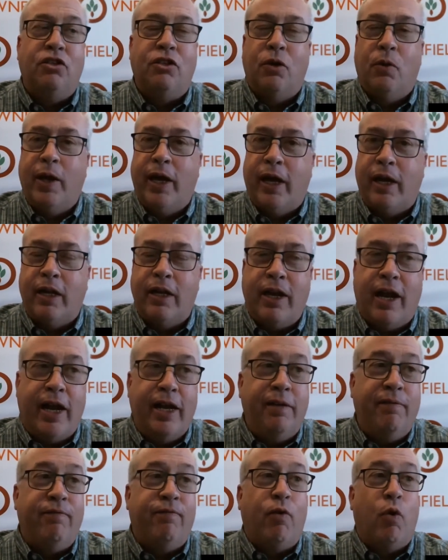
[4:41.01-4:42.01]
So we had a
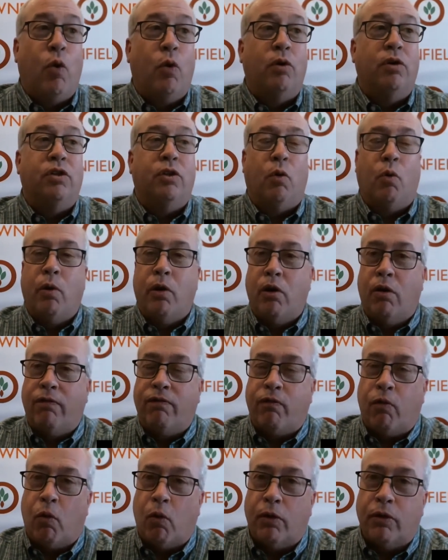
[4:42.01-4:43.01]
ninety-four to one oh
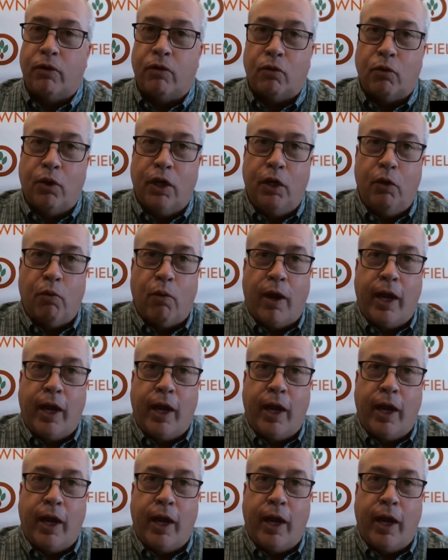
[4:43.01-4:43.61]
four point three